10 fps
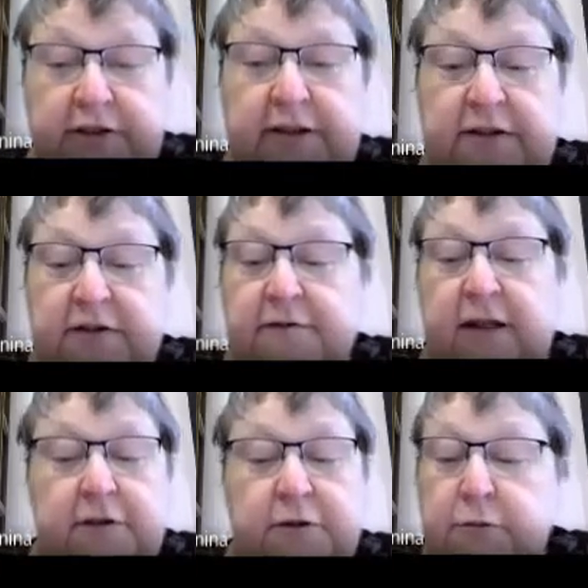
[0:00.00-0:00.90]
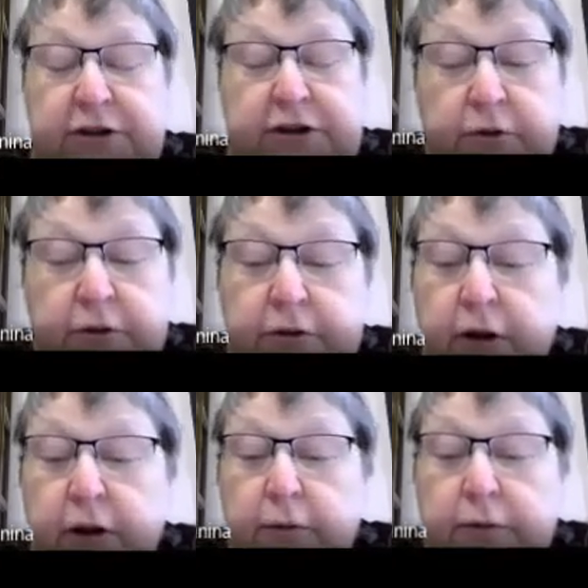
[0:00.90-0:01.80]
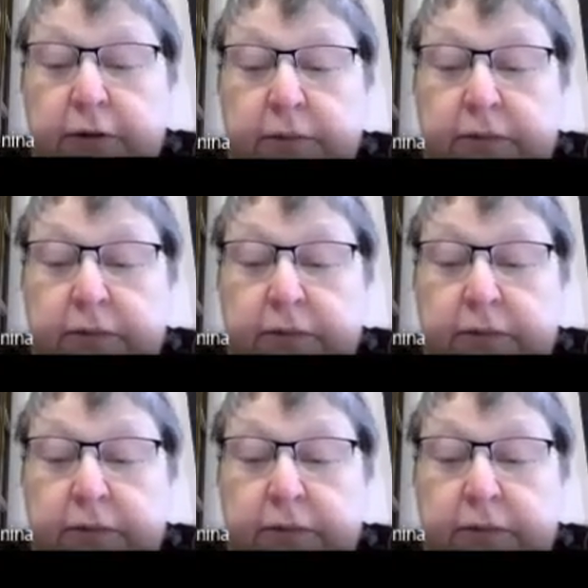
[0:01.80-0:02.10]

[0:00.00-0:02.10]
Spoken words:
the vector value, we don't know,